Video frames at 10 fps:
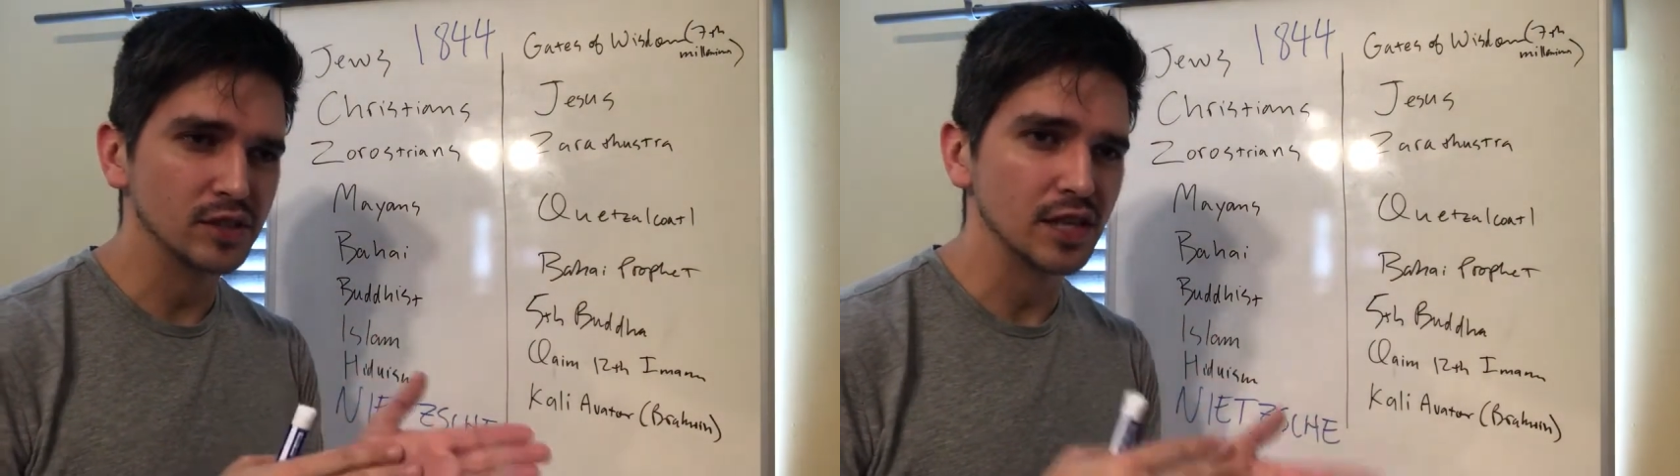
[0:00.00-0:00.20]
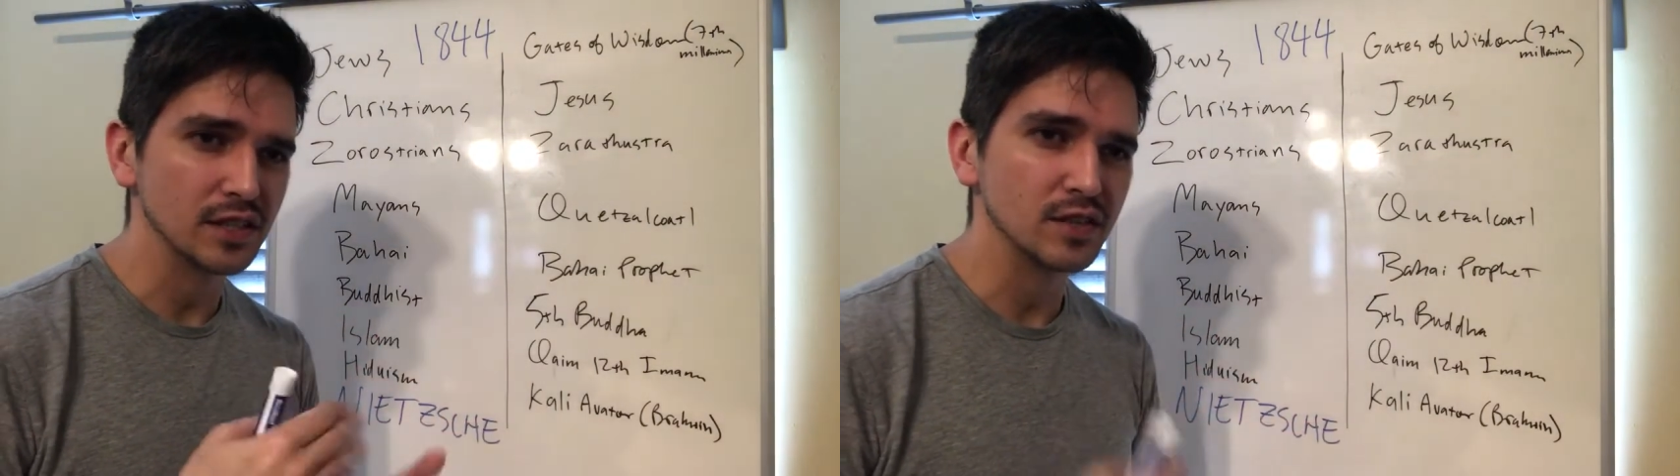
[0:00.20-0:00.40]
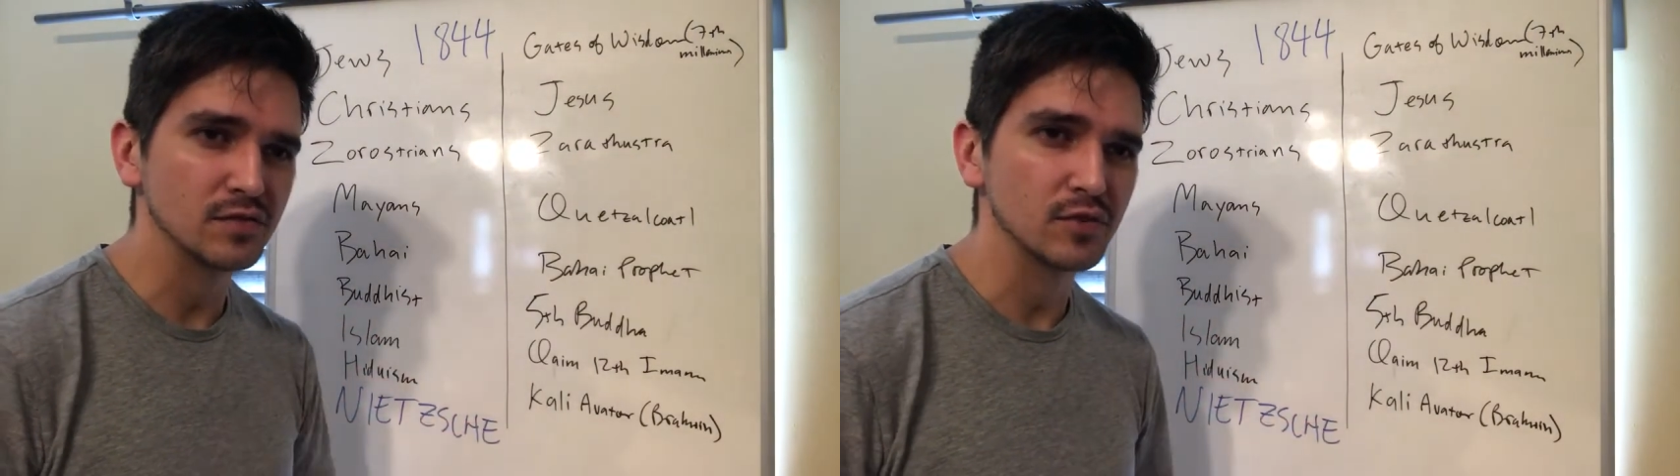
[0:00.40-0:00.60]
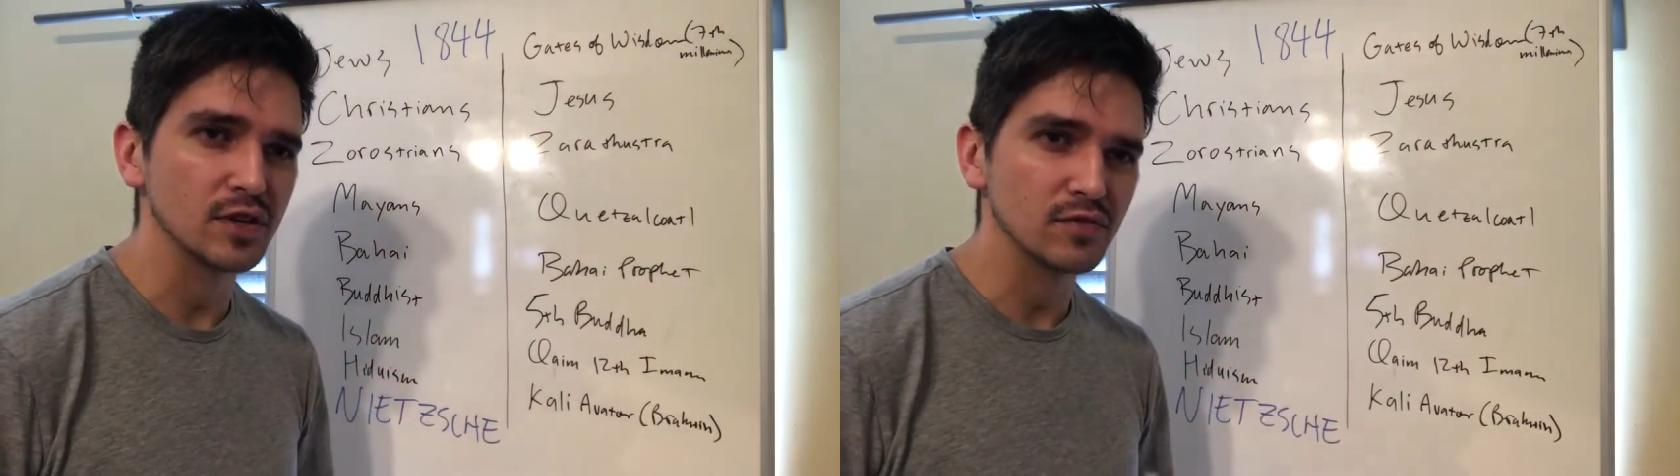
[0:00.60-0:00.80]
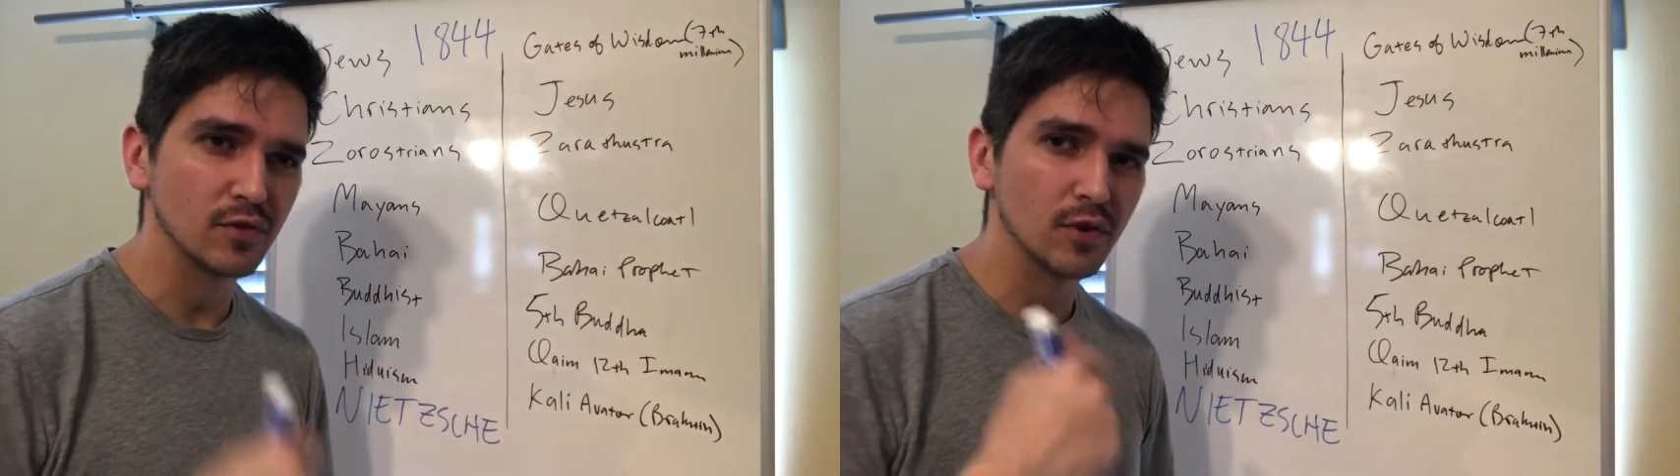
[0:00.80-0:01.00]

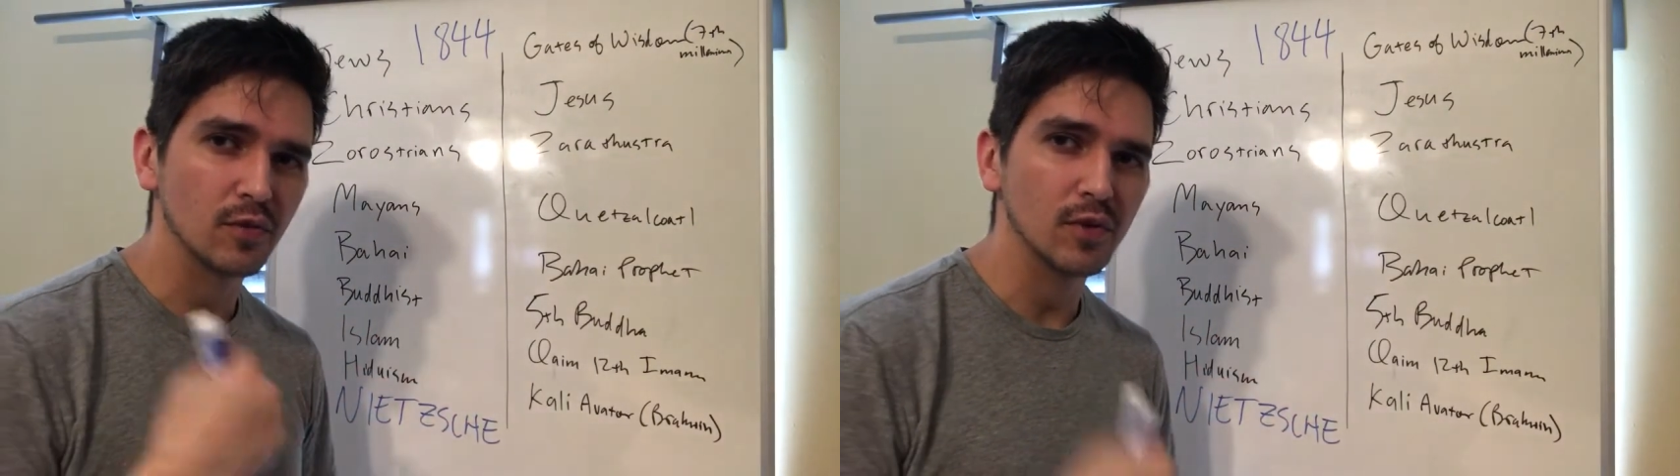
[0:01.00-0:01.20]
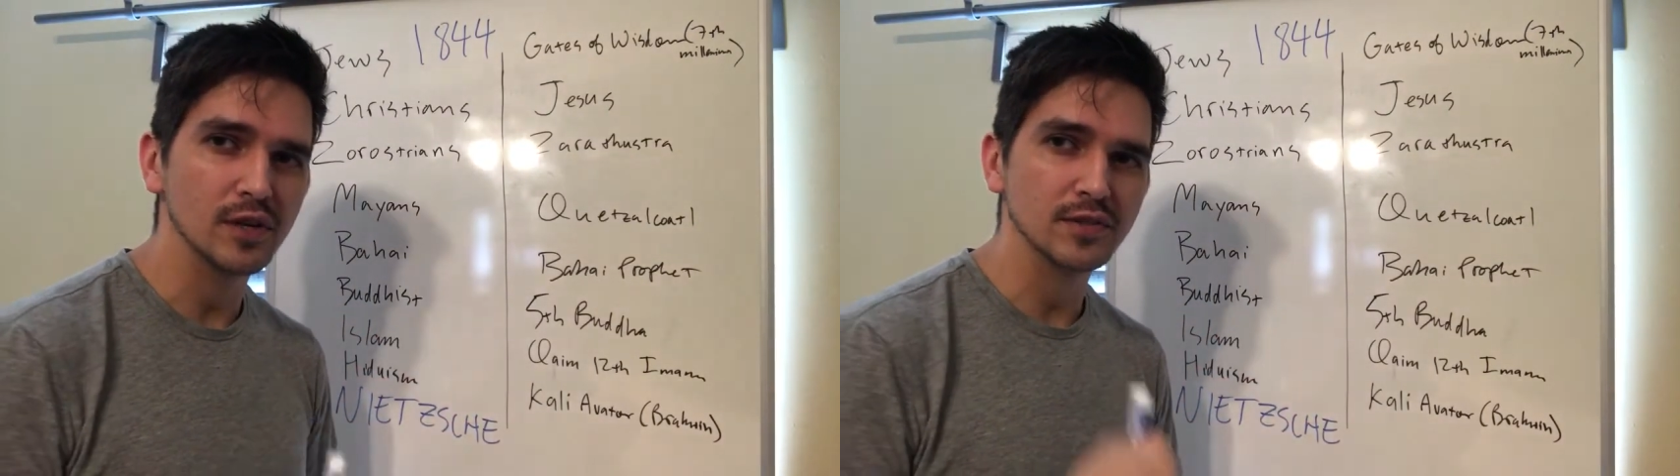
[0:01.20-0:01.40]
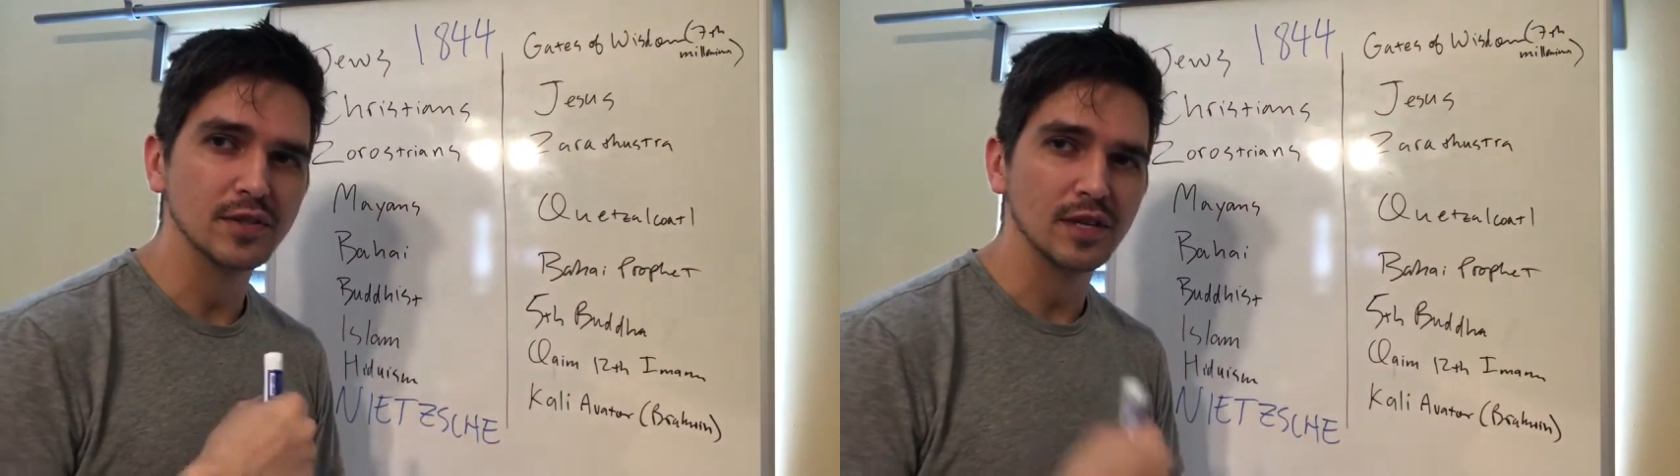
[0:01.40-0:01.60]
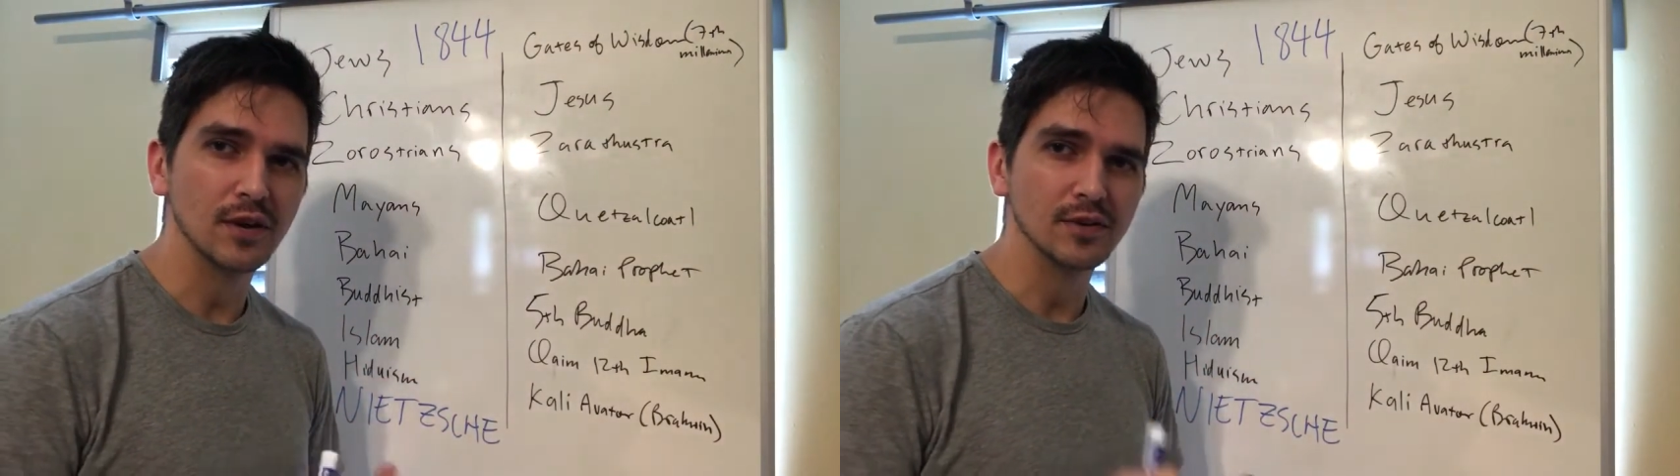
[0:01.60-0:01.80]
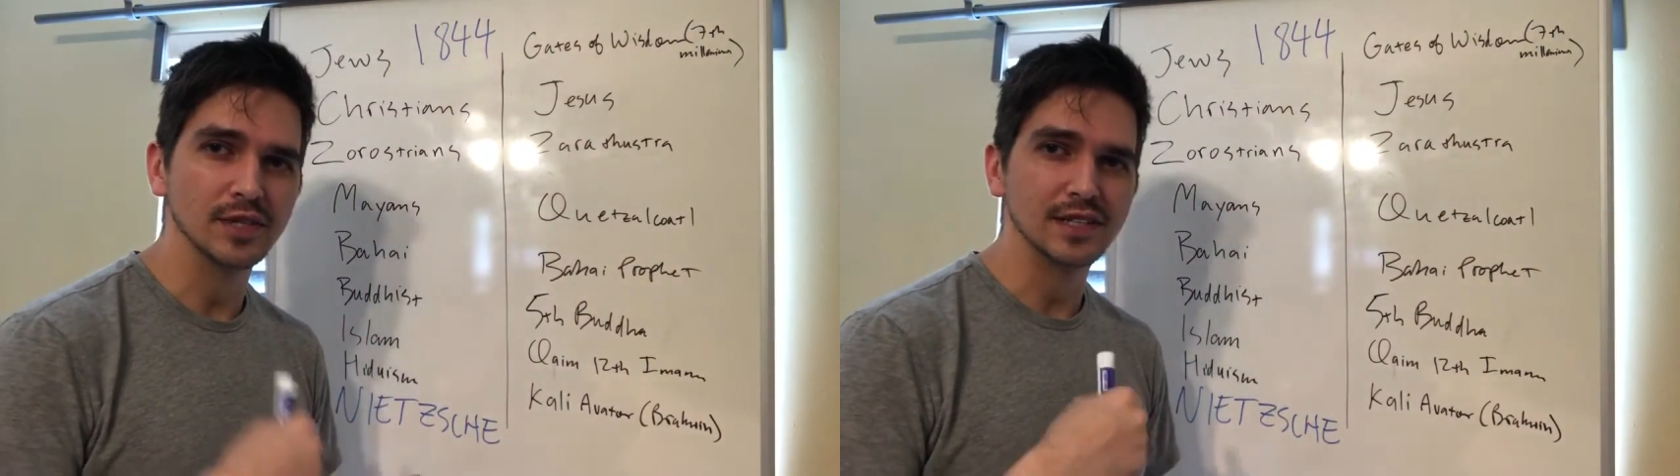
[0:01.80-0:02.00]
1844 was the only